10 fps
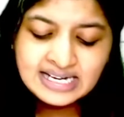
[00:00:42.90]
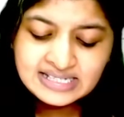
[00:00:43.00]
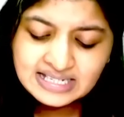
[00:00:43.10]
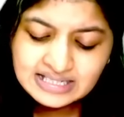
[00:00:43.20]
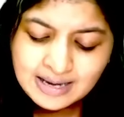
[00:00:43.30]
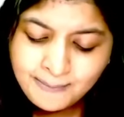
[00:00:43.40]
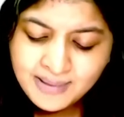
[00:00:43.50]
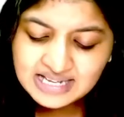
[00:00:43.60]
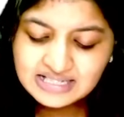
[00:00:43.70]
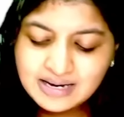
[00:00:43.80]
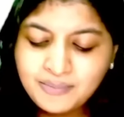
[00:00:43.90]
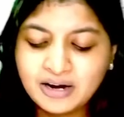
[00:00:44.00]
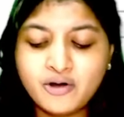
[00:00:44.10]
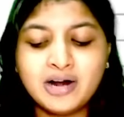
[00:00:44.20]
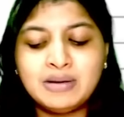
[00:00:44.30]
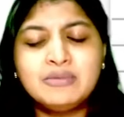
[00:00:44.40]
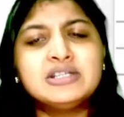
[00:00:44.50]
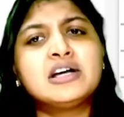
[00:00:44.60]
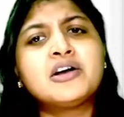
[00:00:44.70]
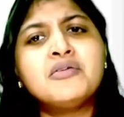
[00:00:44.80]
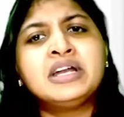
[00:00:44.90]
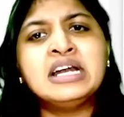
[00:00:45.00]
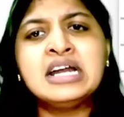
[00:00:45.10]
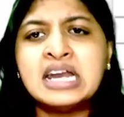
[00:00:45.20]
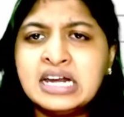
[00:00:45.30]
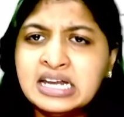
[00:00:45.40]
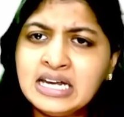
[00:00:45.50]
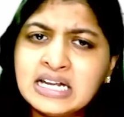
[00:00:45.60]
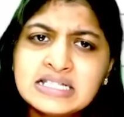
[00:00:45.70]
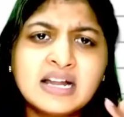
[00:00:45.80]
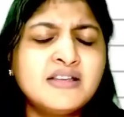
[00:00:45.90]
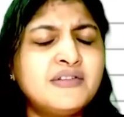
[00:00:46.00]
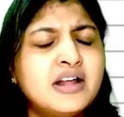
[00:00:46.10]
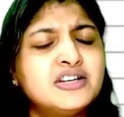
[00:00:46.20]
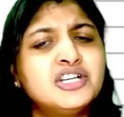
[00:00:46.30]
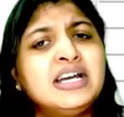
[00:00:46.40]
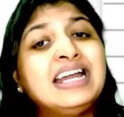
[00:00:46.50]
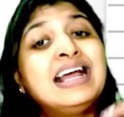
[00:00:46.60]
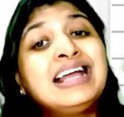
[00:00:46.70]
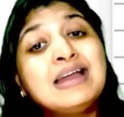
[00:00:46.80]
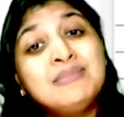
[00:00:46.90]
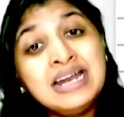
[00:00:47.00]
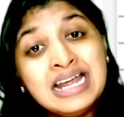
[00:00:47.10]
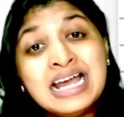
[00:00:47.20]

is a step-by-step record by which accounting, trade details and other financial data can be